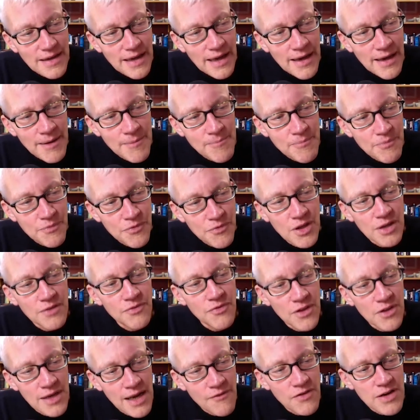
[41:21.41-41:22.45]

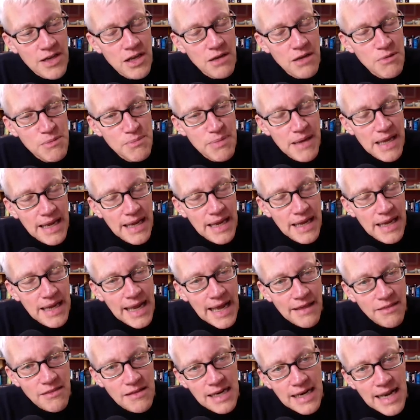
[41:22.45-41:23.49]
that every human being
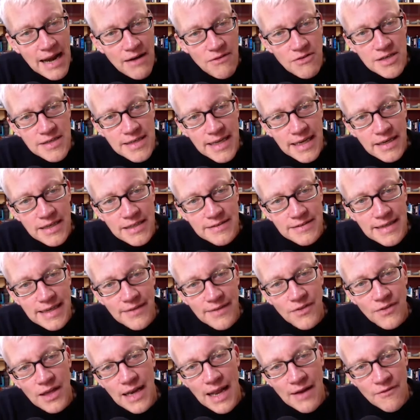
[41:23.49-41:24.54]
has an inherent
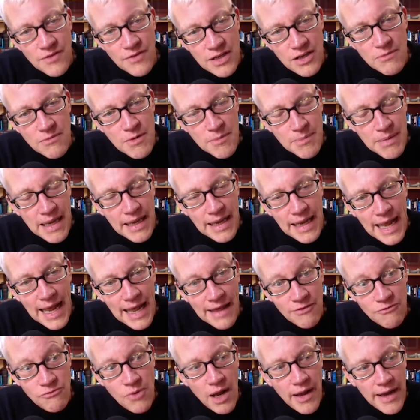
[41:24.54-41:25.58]
dignity, that every human being
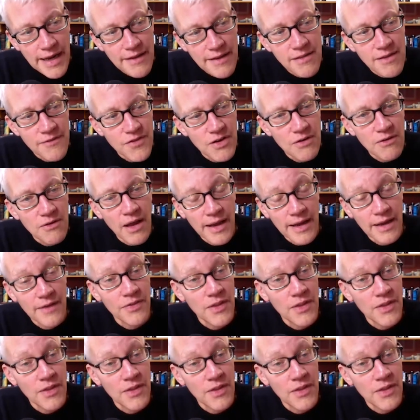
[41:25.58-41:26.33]
has rights, if you like.